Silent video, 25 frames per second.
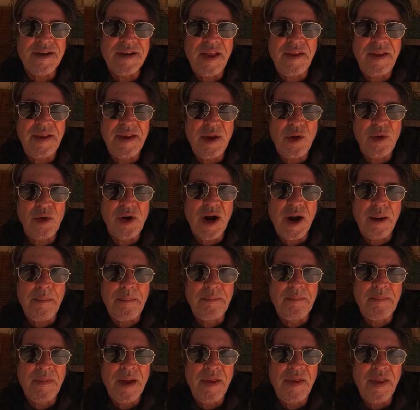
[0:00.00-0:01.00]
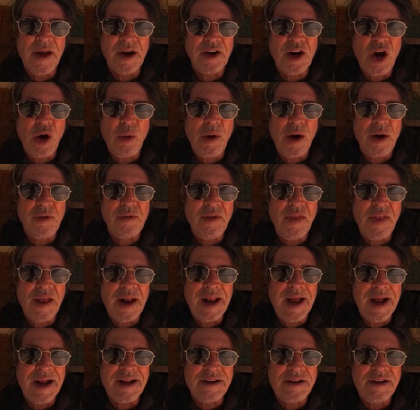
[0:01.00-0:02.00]
I think they'll come that go over the
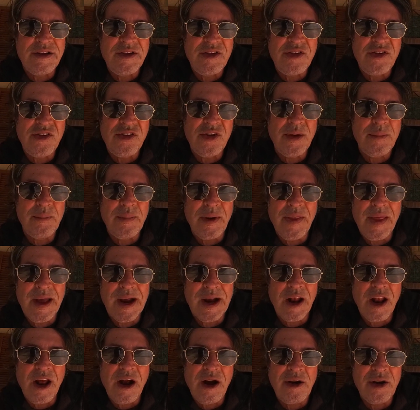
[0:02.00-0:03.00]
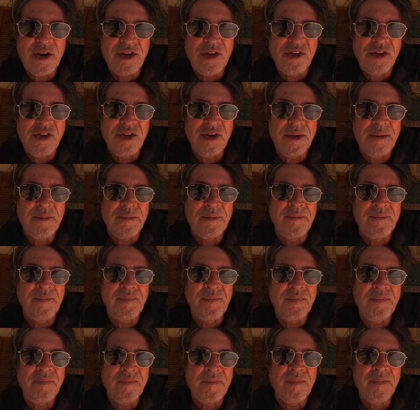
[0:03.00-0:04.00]
lens, but they're glass,
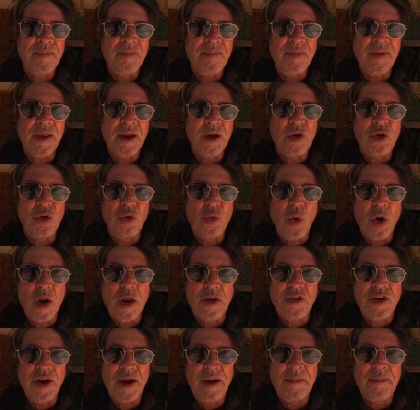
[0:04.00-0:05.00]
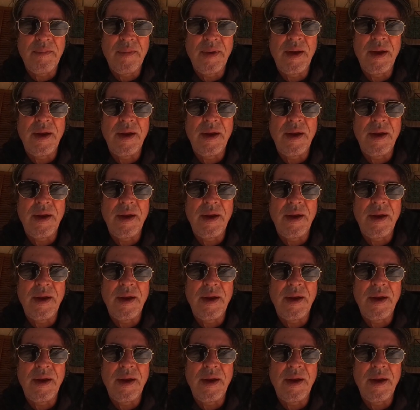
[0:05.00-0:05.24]
good quality.